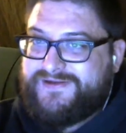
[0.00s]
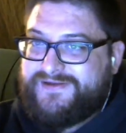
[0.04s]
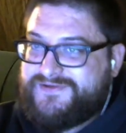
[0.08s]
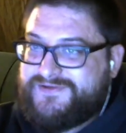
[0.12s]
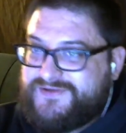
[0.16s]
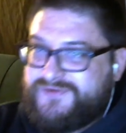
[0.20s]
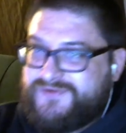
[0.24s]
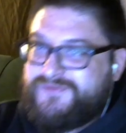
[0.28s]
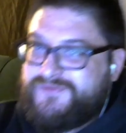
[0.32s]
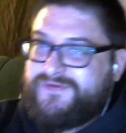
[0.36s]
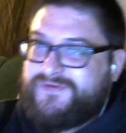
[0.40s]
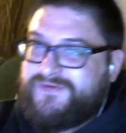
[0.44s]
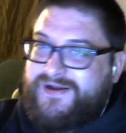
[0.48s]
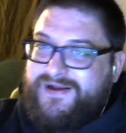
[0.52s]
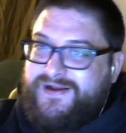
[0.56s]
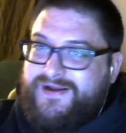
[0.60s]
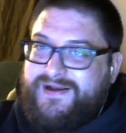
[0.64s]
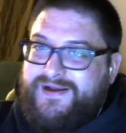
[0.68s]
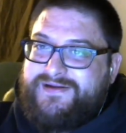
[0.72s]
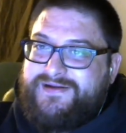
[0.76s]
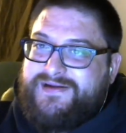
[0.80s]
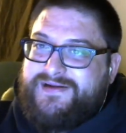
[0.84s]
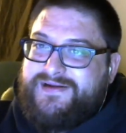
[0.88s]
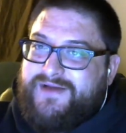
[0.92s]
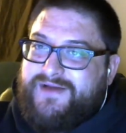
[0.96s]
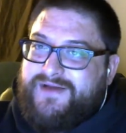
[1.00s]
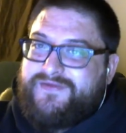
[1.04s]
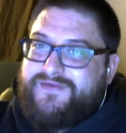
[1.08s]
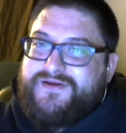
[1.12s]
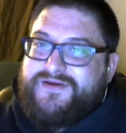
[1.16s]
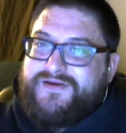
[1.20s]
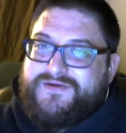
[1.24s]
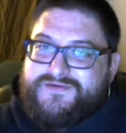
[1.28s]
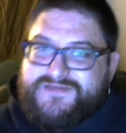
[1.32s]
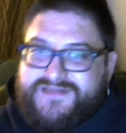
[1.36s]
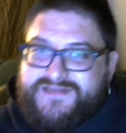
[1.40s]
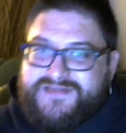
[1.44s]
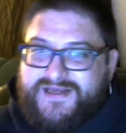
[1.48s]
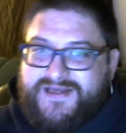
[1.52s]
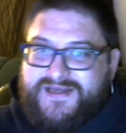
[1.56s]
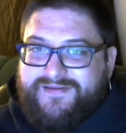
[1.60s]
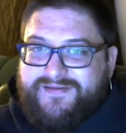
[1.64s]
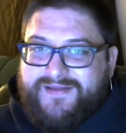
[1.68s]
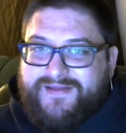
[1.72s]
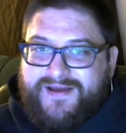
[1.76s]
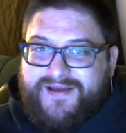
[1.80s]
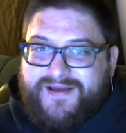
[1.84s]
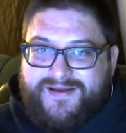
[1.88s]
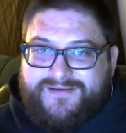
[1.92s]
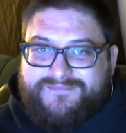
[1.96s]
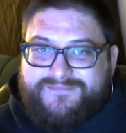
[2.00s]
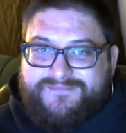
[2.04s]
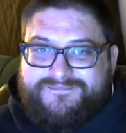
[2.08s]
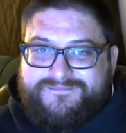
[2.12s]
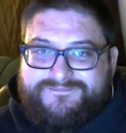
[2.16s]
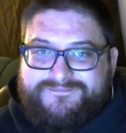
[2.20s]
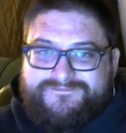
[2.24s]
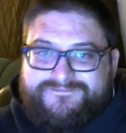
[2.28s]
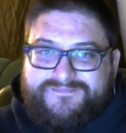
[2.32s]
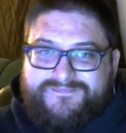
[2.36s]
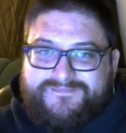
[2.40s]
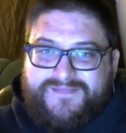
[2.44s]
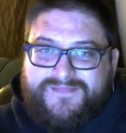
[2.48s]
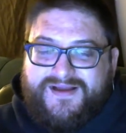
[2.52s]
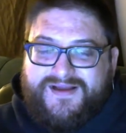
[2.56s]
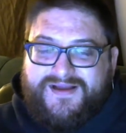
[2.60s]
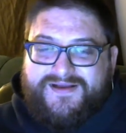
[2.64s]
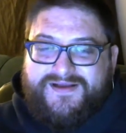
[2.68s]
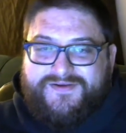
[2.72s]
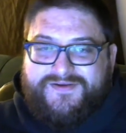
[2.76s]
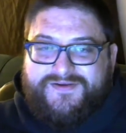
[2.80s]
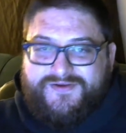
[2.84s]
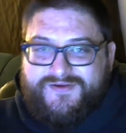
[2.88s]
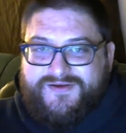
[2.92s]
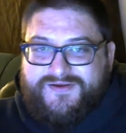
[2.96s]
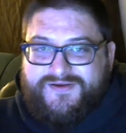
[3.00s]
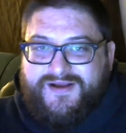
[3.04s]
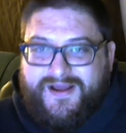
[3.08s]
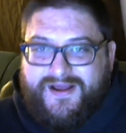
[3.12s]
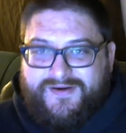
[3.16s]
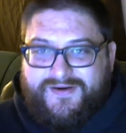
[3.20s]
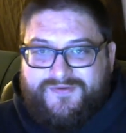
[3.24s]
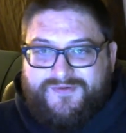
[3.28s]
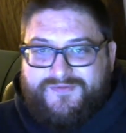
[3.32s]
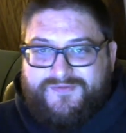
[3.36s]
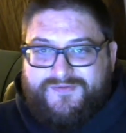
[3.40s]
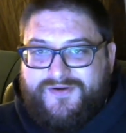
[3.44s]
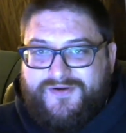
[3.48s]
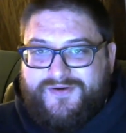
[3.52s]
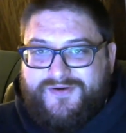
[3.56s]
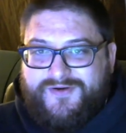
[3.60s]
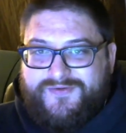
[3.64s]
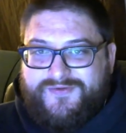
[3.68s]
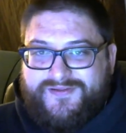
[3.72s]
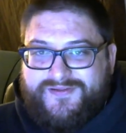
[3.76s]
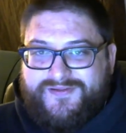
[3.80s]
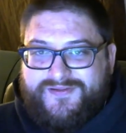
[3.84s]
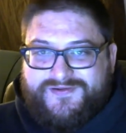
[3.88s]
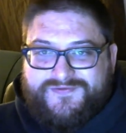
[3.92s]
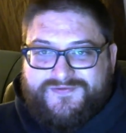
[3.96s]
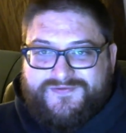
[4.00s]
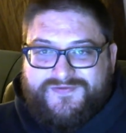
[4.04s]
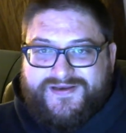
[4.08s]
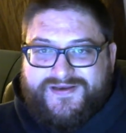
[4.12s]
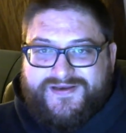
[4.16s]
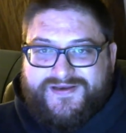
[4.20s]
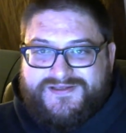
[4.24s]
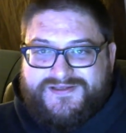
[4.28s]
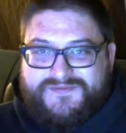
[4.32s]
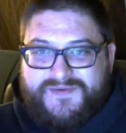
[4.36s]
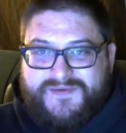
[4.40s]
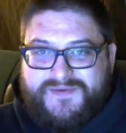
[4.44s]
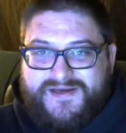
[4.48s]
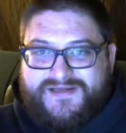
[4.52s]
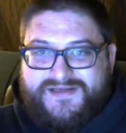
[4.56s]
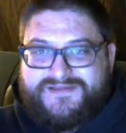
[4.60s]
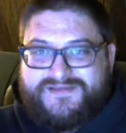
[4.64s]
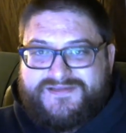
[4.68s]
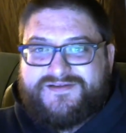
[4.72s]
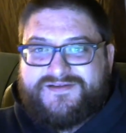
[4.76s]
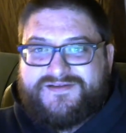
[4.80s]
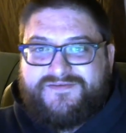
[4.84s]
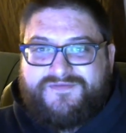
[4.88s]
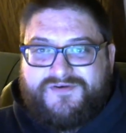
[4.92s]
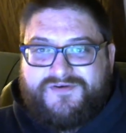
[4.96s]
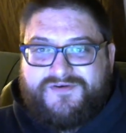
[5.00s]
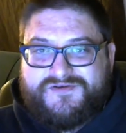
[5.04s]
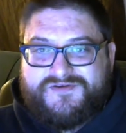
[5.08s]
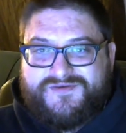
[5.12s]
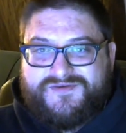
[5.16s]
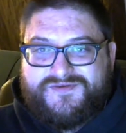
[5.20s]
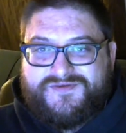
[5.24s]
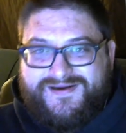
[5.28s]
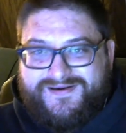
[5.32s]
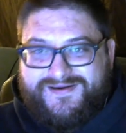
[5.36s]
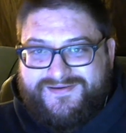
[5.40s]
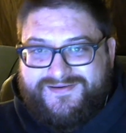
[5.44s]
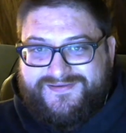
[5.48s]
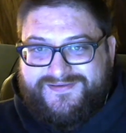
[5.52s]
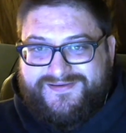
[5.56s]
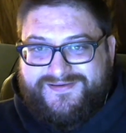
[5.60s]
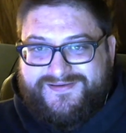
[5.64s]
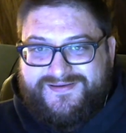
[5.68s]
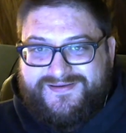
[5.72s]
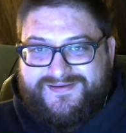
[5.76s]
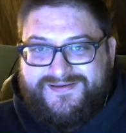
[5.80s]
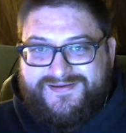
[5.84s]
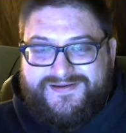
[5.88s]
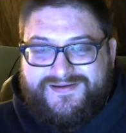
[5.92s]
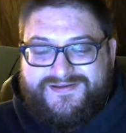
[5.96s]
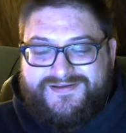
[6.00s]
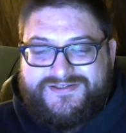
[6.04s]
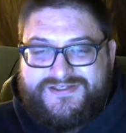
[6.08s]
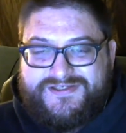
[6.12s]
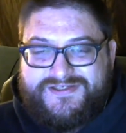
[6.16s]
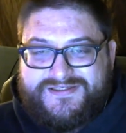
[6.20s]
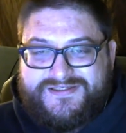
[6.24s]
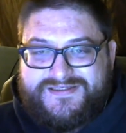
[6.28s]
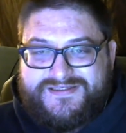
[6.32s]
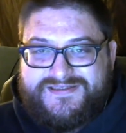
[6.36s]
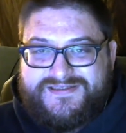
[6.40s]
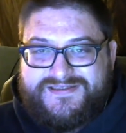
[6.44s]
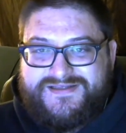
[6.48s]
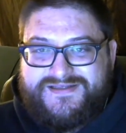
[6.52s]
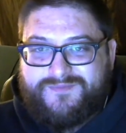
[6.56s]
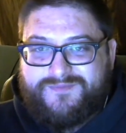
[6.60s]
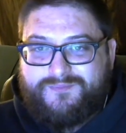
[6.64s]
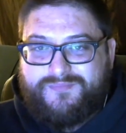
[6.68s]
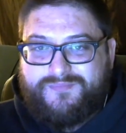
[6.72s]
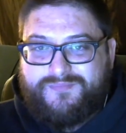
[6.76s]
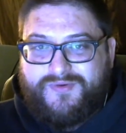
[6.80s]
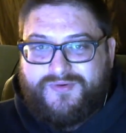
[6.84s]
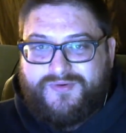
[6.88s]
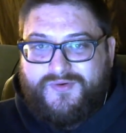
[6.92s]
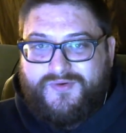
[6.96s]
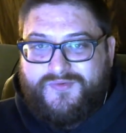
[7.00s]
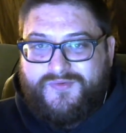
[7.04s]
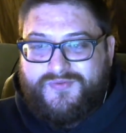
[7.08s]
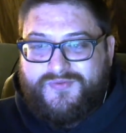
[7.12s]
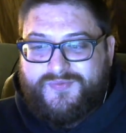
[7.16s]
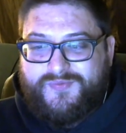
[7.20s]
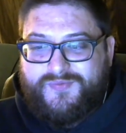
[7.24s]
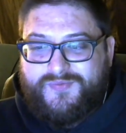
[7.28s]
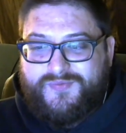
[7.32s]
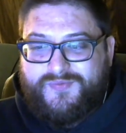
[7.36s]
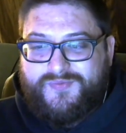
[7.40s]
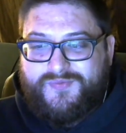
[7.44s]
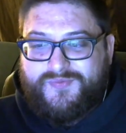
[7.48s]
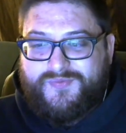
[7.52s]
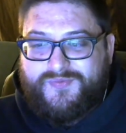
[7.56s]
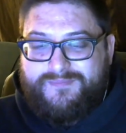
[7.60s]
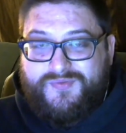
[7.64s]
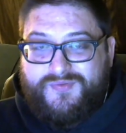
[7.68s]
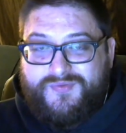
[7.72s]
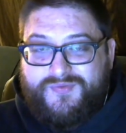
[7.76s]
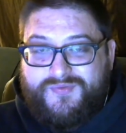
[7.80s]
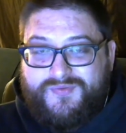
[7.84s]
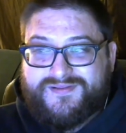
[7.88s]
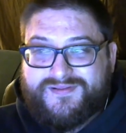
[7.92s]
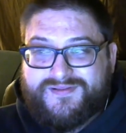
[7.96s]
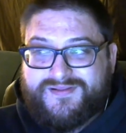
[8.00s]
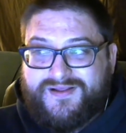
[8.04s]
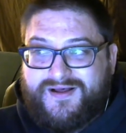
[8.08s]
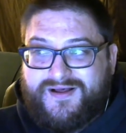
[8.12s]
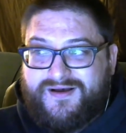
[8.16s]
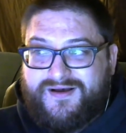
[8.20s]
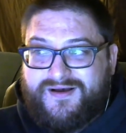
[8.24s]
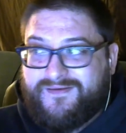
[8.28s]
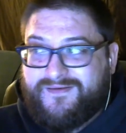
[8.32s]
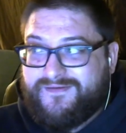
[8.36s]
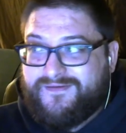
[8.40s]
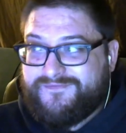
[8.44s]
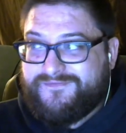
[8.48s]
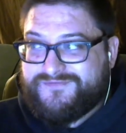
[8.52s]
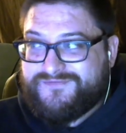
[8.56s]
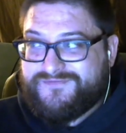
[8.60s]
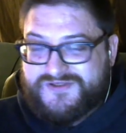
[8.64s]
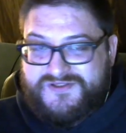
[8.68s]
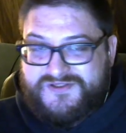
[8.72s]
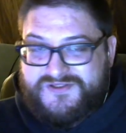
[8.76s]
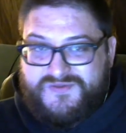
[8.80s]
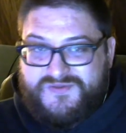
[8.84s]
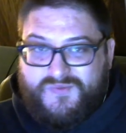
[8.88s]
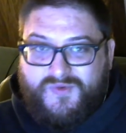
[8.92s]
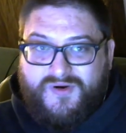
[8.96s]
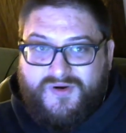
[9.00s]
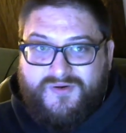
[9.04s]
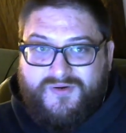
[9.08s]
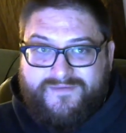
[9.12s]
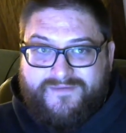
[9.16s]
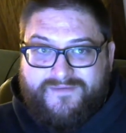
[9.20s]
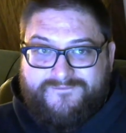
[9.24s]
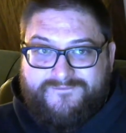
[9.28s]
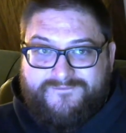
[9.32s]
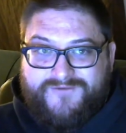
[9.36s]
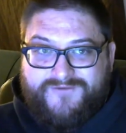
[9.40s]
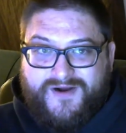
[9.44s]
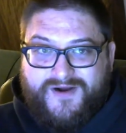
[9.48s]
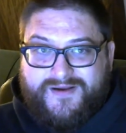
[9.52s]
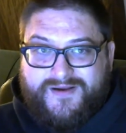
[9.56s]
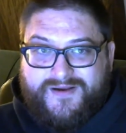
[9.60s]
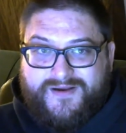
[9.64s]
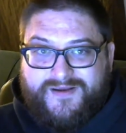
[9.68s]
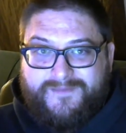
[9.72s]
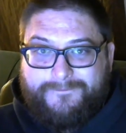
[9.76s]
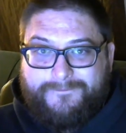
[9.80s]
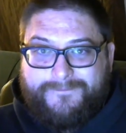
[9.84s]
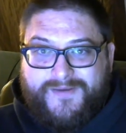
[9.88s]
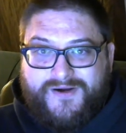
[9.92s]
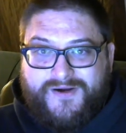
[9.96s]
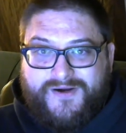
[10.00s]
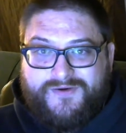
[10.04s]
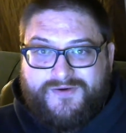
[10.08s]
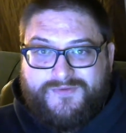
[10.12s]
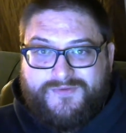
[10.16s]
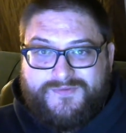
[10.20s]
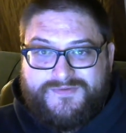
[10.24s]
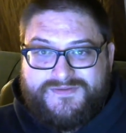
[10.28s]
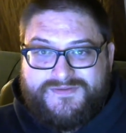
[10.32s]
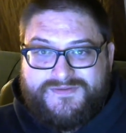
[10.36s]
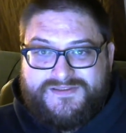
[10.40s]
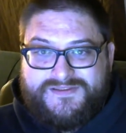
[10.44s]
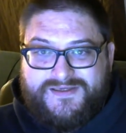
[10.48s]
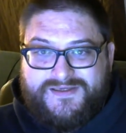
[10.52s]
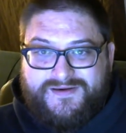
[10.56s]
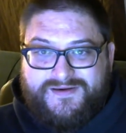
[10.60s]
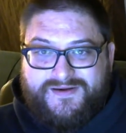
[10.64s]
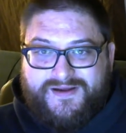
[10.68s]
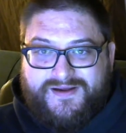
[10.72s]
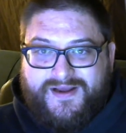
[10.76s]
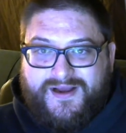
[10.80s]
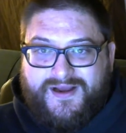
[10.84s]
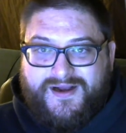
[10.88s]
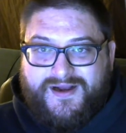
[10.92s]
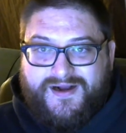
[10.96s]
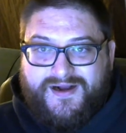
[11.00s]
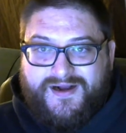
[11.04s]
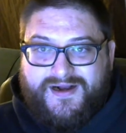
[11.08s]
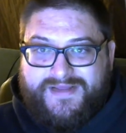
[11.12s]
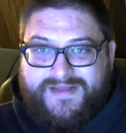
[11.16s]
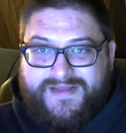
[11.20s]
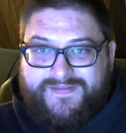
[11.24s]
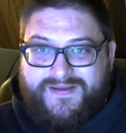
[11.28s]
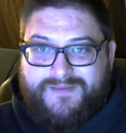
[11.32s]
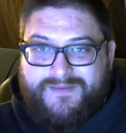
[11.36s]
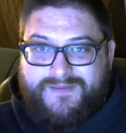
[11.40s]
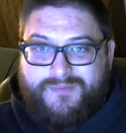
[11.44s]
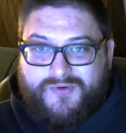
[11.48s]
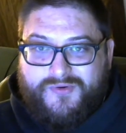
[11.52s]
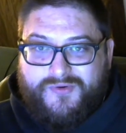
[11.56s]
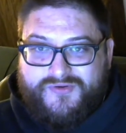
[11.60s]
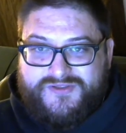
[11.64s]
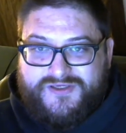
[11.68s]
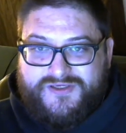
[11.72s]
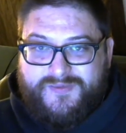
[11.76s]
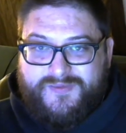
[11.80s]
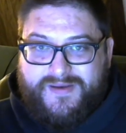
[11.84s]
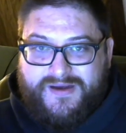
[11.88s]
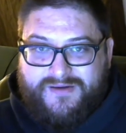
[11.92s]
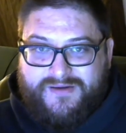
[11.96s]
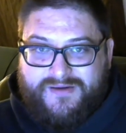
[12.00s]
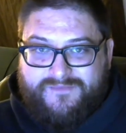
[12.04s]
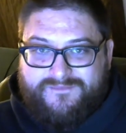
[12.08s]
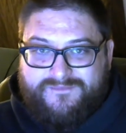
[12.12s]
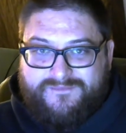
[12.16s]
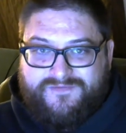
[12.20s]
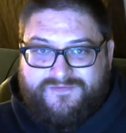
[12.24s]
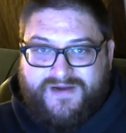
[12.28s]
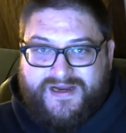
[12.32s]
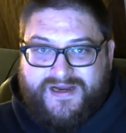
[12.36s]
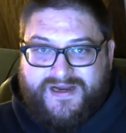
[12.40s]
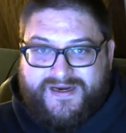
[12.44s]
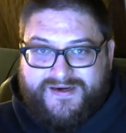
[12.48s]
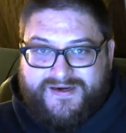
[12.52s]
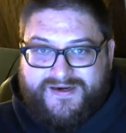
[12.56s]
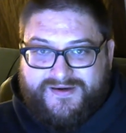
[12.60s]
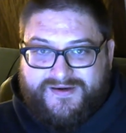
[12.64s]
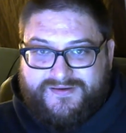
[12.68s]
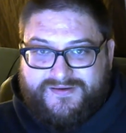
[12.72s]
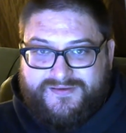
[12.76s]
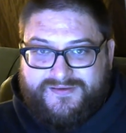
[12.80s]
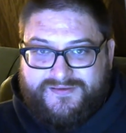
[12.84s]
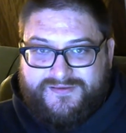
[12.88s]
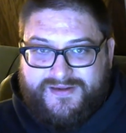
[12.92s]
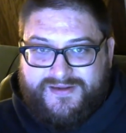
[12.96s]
Dude, now that you say that, I don't know that this fight gets past the first round. Just because they both love just throwing fucking bones. And they both come out on fire.